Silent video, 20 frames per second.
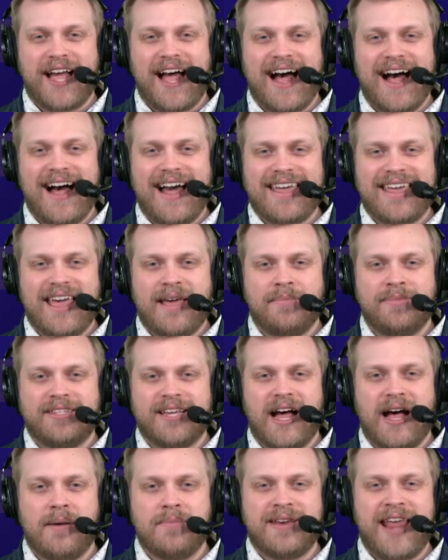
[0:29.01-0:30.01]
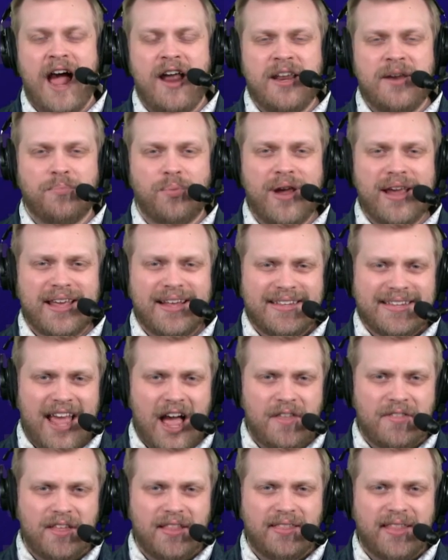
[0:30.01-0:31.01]
I am Tom Downey, breaking
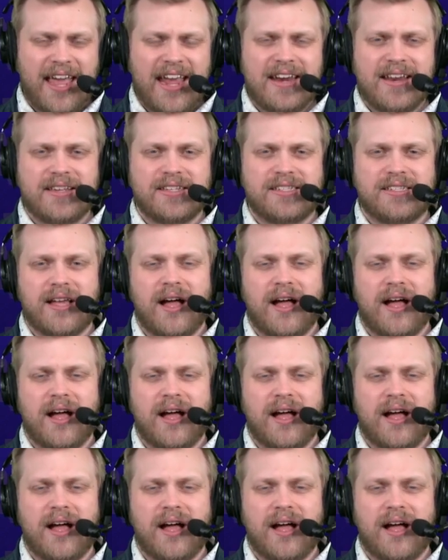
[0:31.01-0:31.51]
down the latest